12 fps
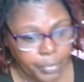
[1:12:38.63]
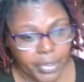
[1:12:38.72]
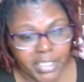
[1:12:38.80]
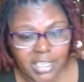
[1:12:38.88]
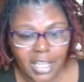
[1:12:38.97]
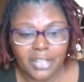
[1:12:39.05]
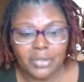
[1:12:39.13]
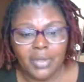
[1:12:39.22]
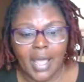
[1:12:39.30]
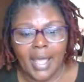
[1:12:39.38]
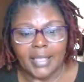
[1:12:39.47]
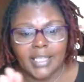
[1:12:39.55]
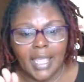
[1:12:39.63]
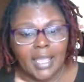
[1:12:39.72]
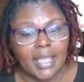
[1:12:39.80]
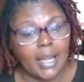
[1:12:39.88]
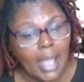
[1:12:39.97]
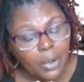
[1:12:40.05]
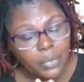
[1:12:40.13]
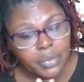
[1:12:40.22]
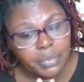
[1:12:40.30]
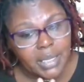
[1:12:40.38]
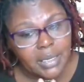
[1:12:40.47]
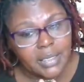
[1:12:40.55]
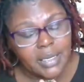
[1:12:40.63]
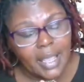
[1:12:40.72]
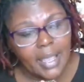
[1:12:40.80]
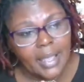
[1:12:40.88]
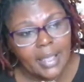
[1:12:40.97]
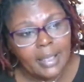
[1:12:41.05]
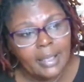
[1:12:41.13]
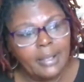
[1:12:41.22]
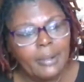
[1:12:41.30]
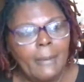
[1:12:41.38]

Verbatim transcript: appreciate you guys hanging out with me today.